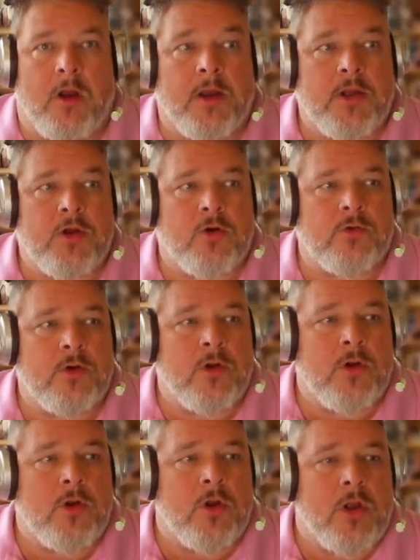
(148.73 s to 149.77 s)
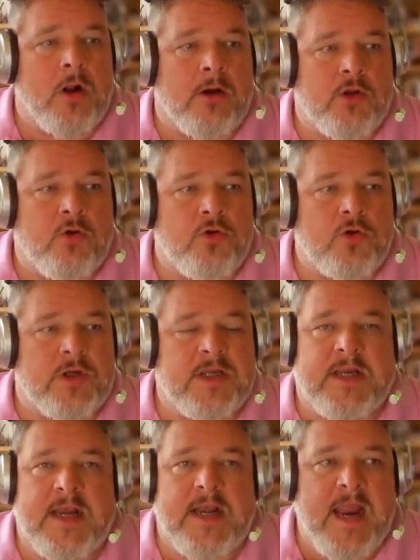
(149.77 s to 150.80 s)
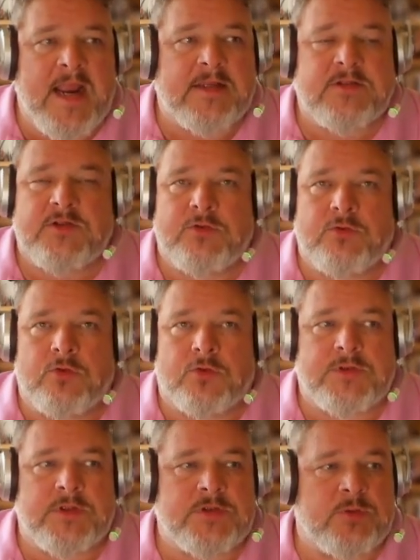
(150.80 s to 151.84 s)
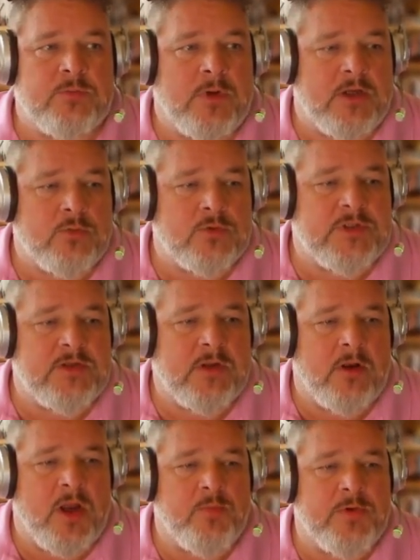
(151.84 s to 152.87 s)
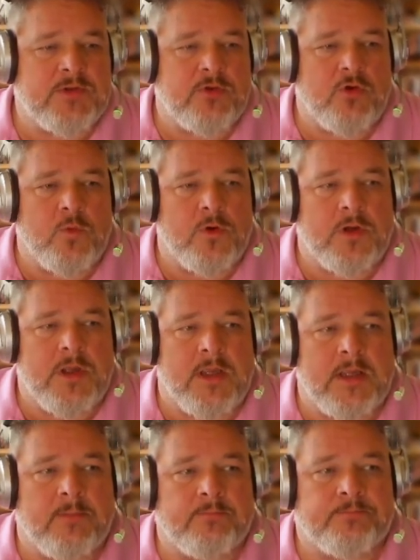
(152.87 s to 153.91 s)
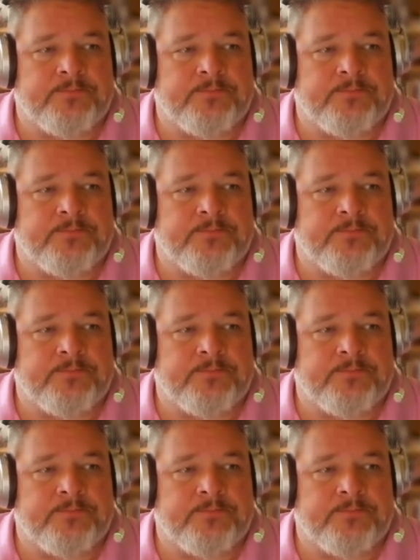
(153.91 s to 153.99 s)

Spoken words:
icon, click on your connect to your system, and you'll see the libraries that you're working in.